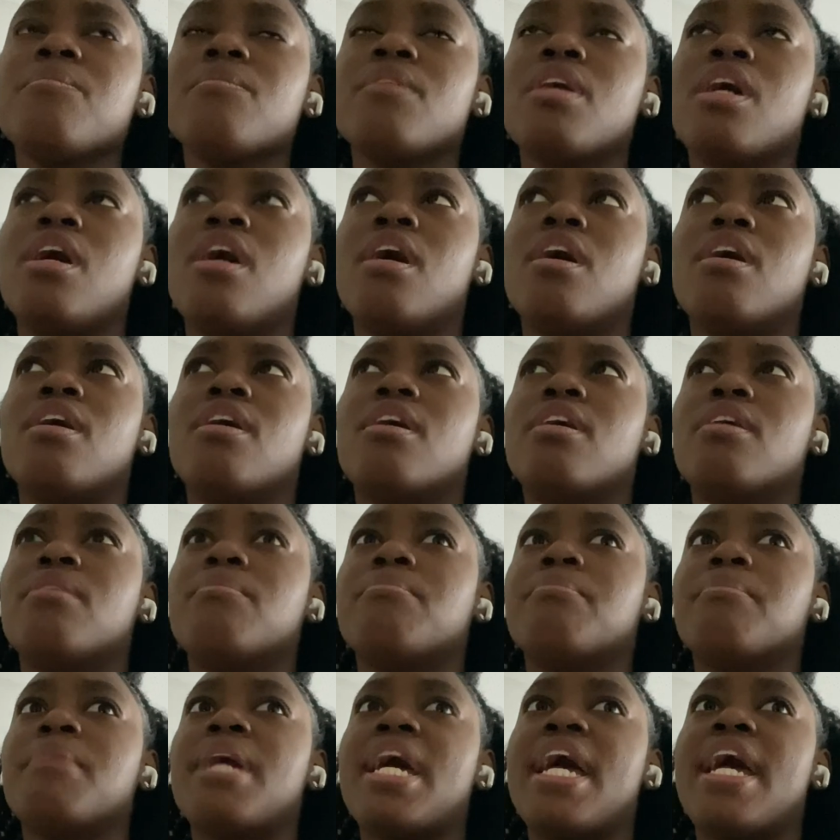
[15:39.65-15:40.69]

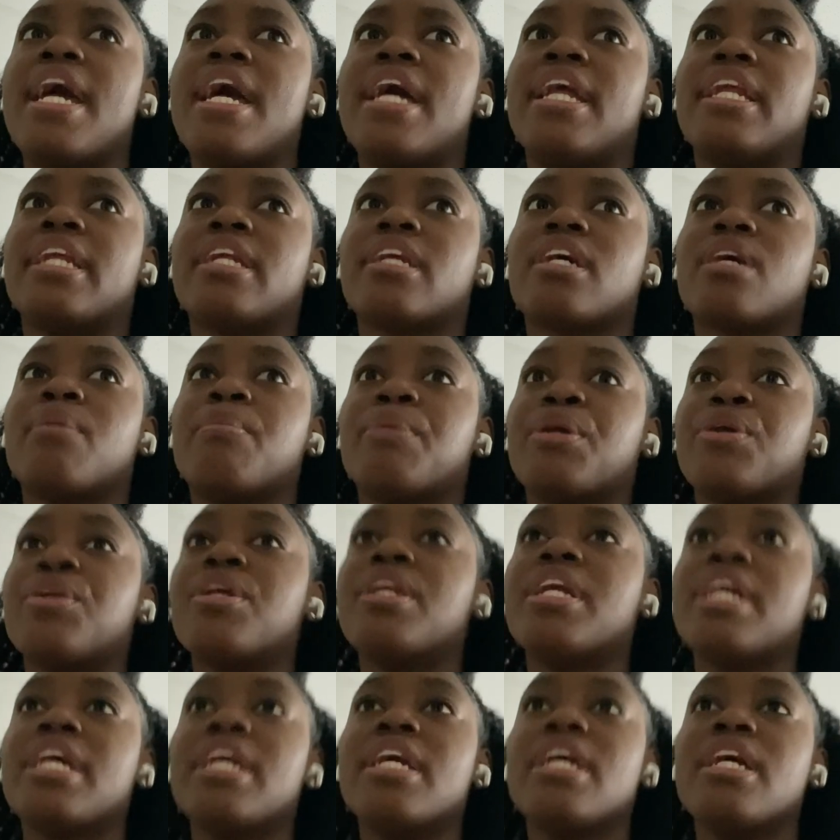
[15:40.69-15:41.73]
and
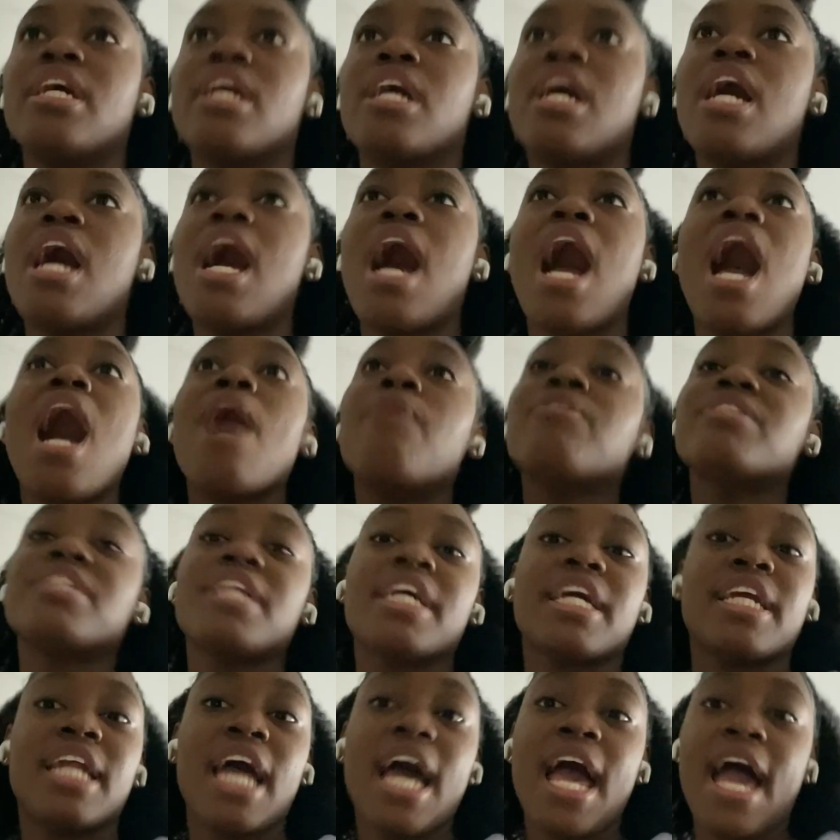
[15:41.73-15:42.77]
community, I was
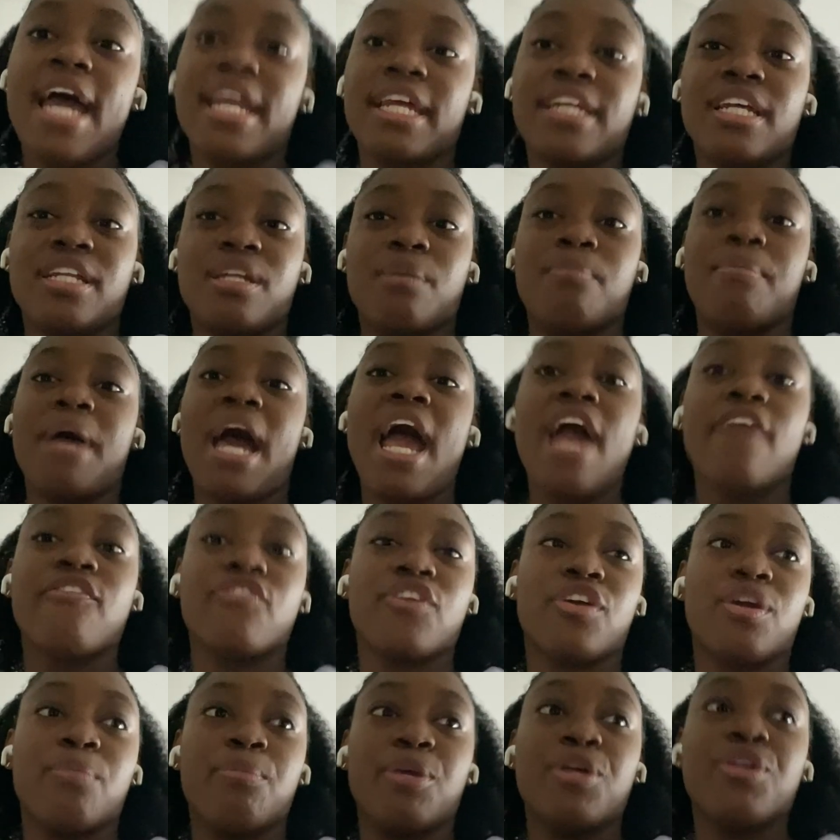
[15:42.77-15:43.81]
thinking I had it in a bag for
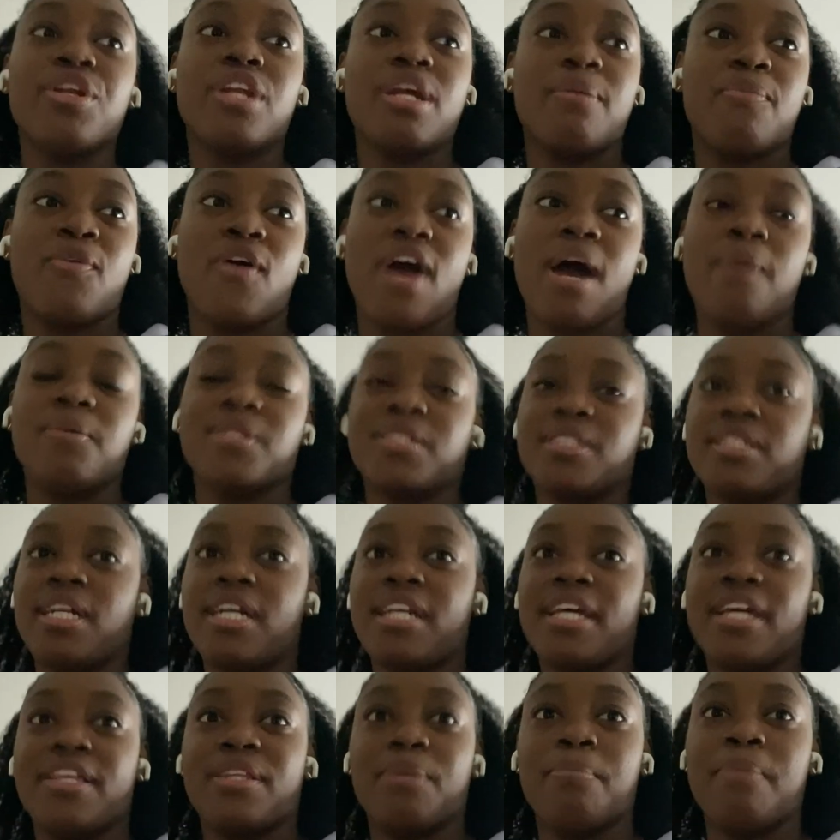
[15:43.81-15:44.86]
community, boy. I was
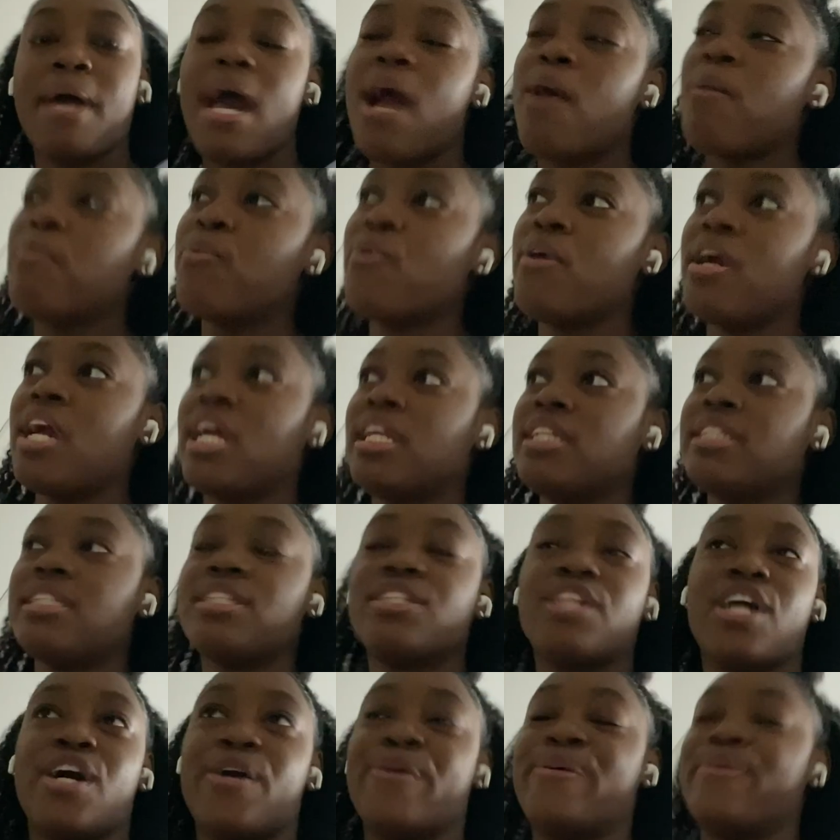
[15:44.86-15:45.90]
studying the PowerPoints.
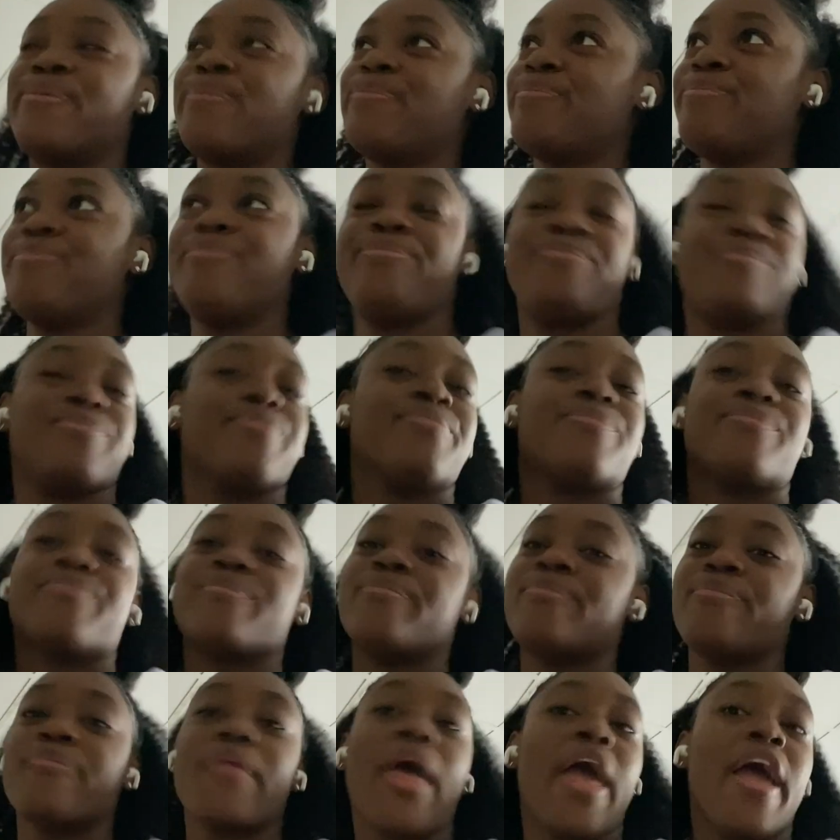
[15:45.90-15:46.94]
No,
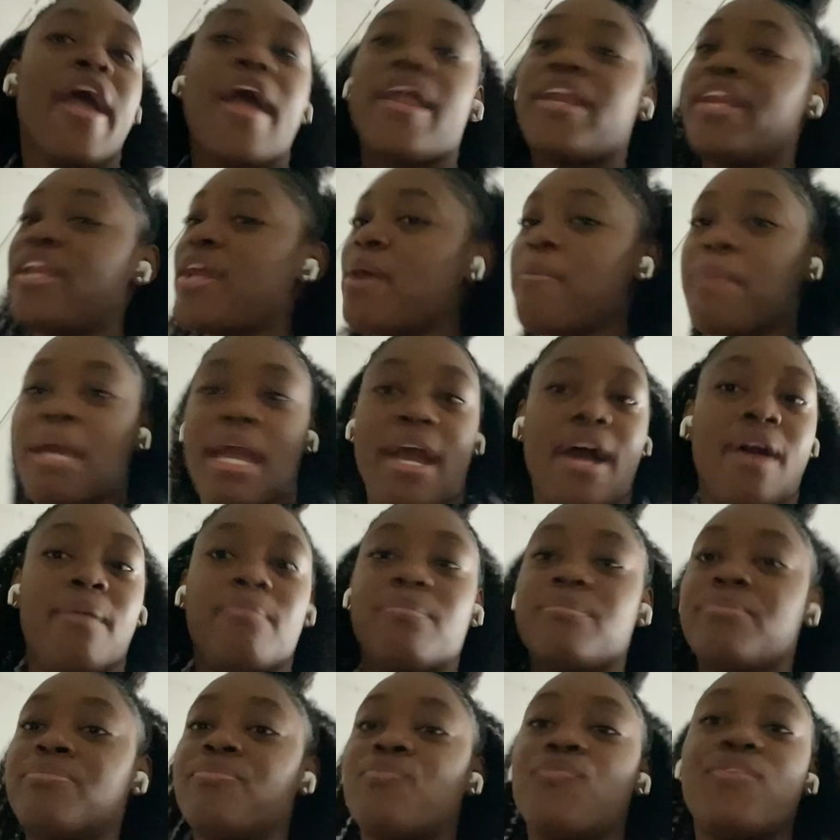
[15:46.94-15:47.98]

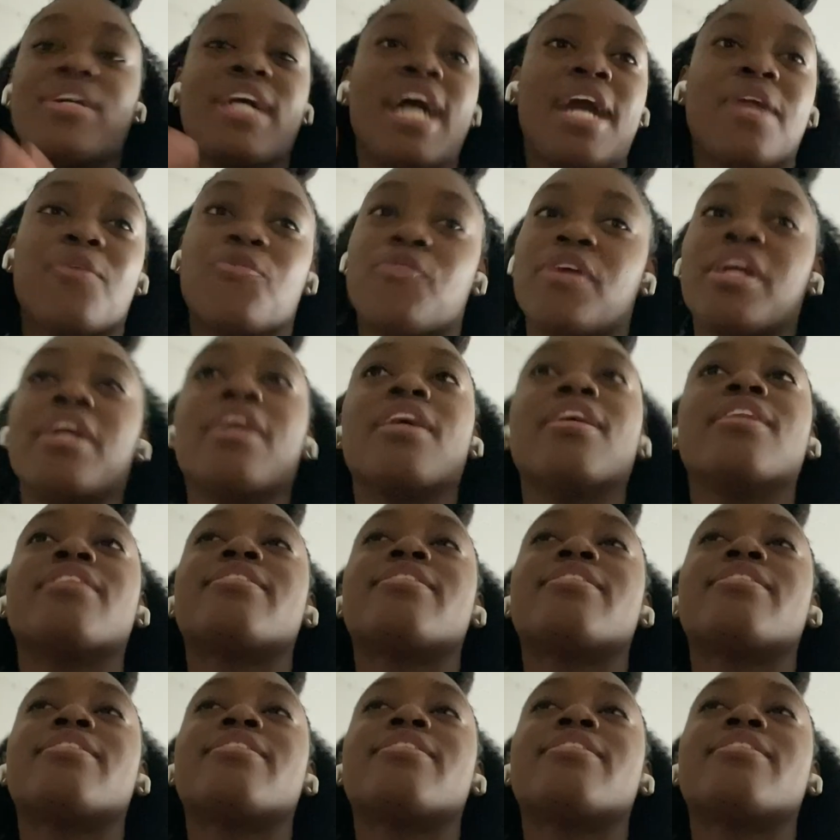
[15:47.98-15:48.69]
ma'am. We got to read.